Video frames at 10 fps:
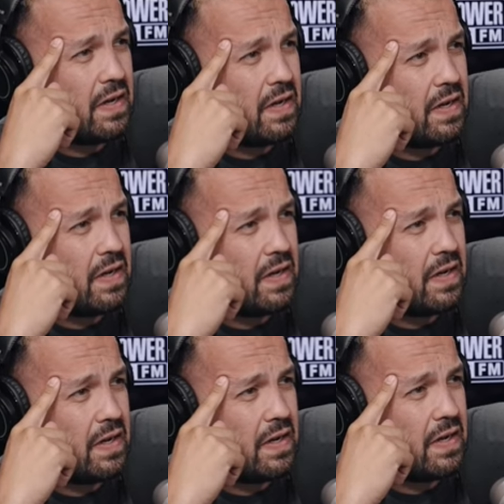
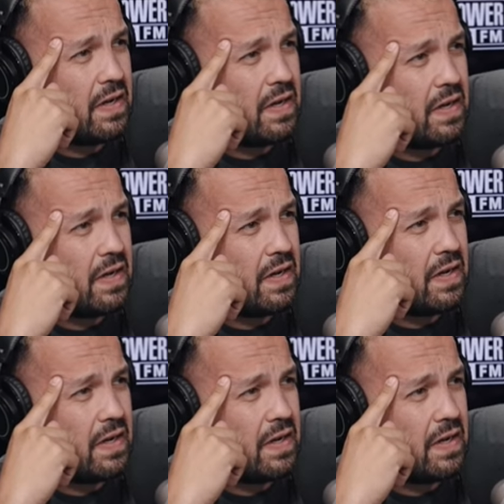
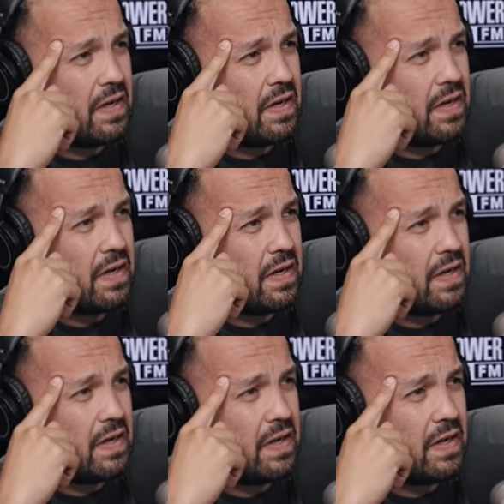
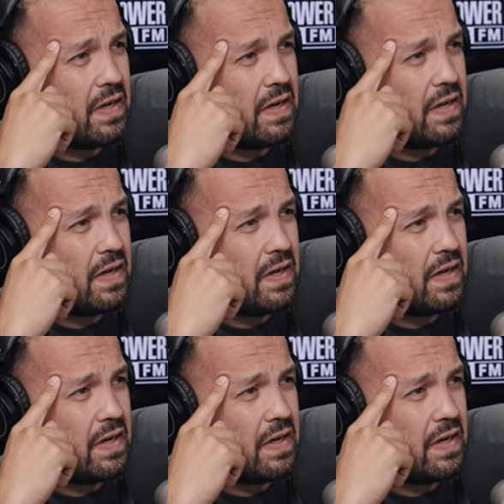(silent)